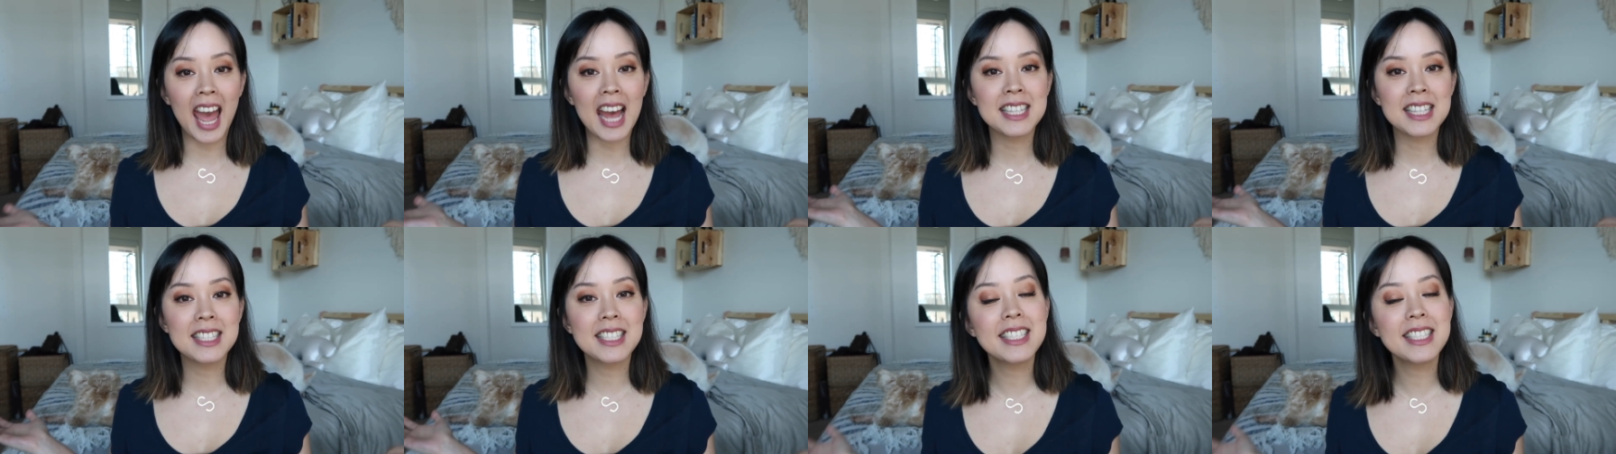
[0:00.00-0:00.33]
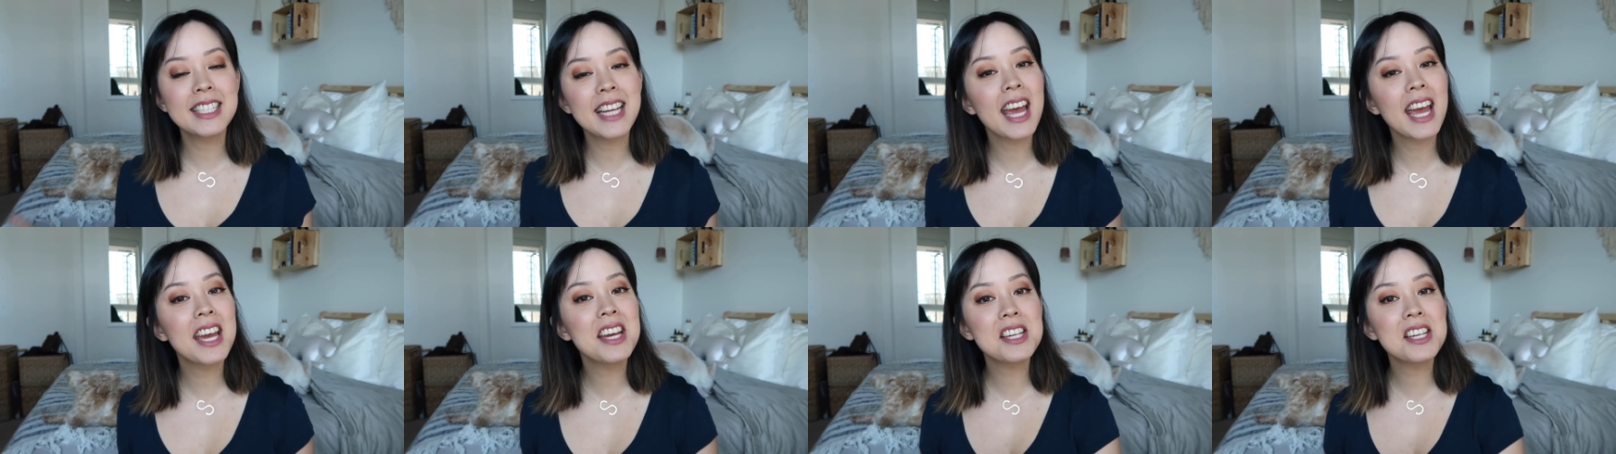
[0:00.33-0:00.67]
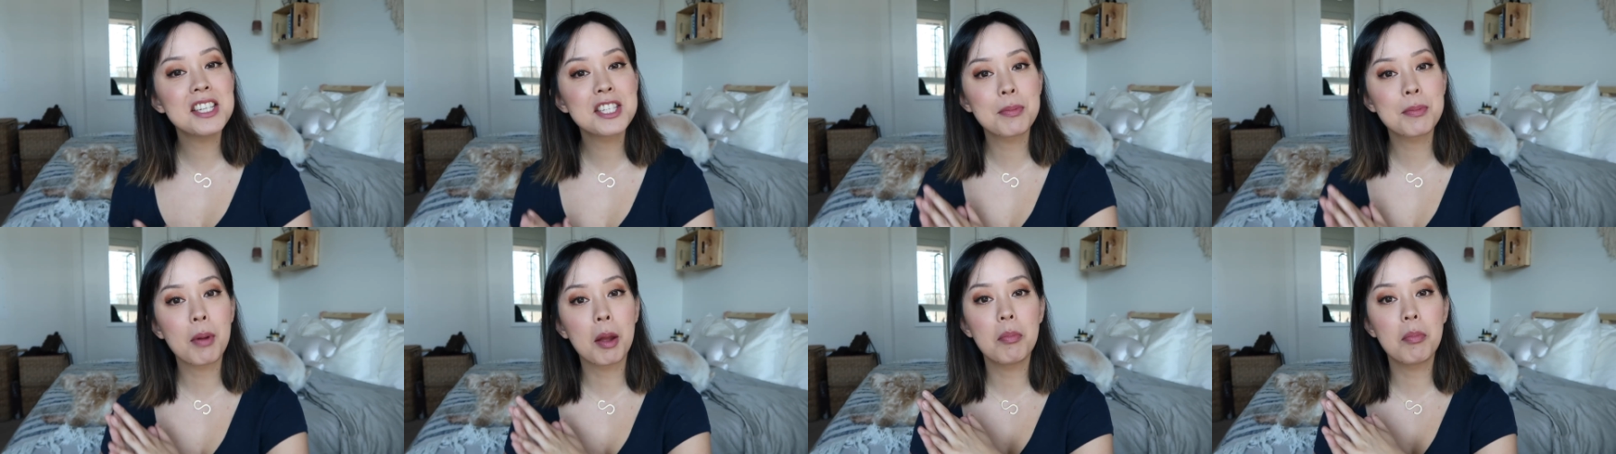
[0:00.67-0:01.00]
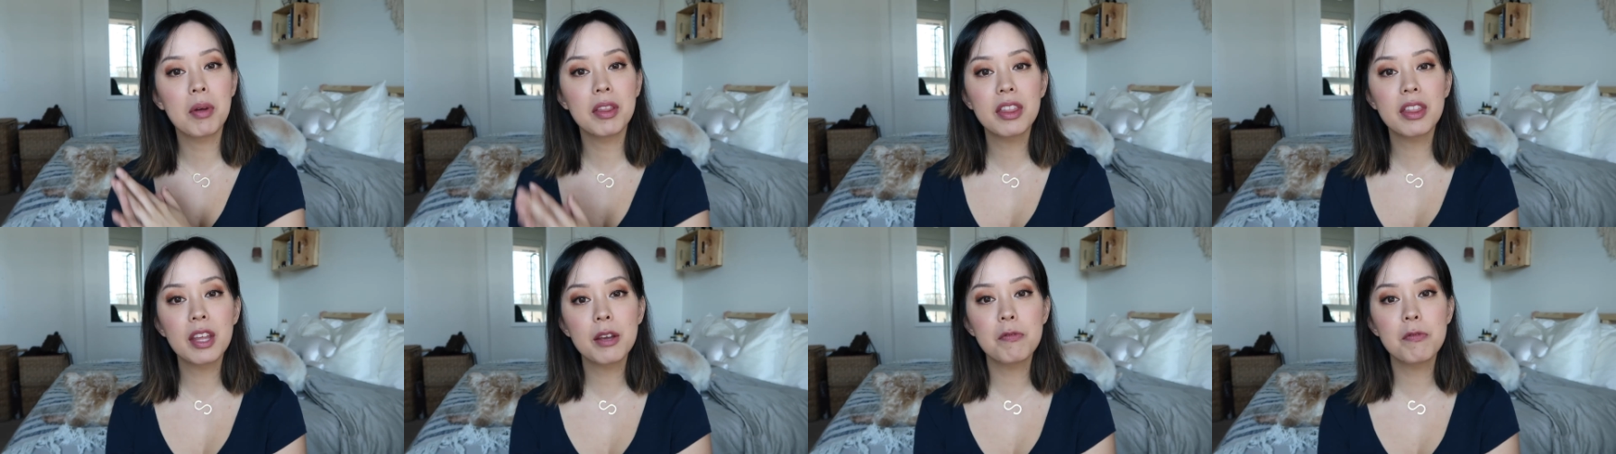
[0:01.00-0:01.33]
and today is my
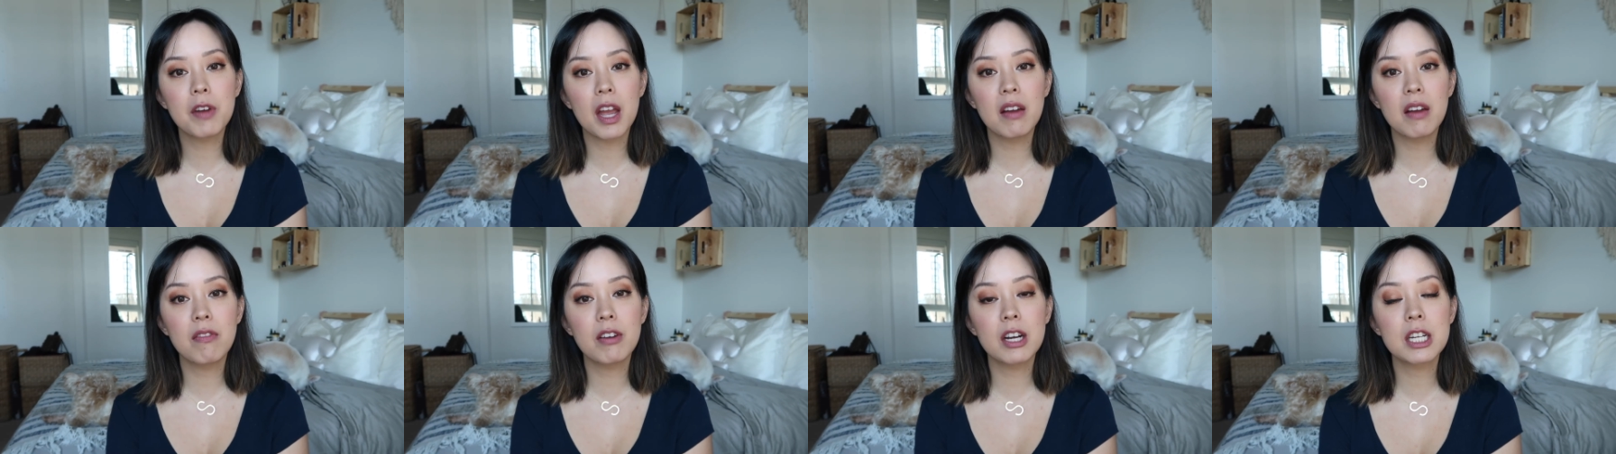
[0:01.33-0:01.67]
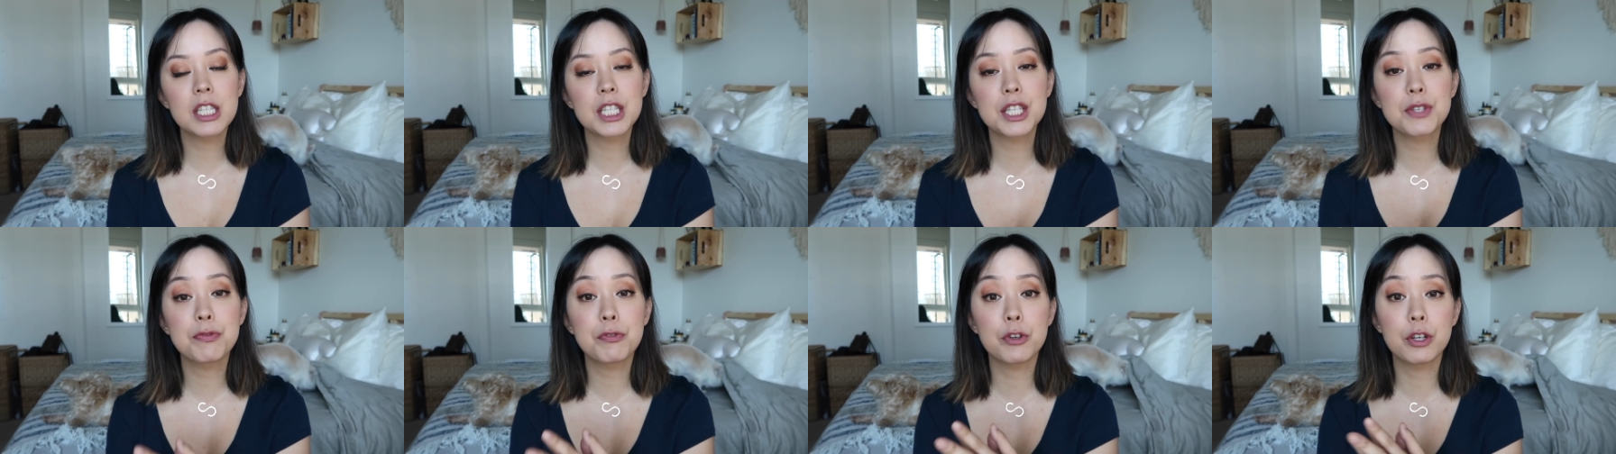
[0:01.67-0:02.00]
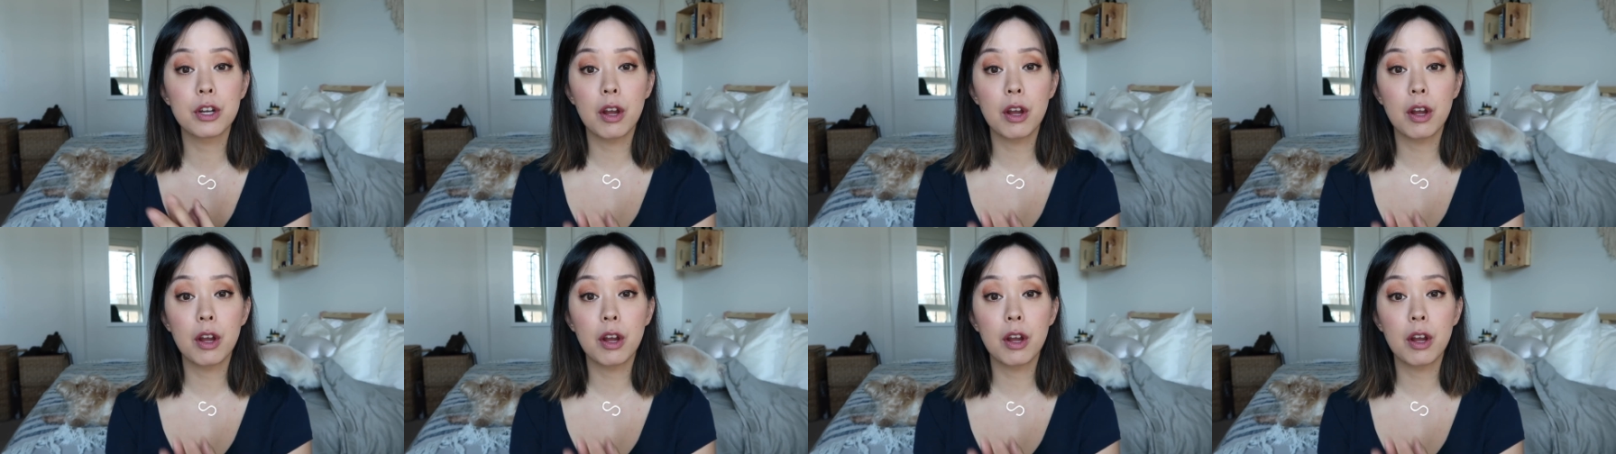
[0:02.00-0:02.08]
monthly favorites for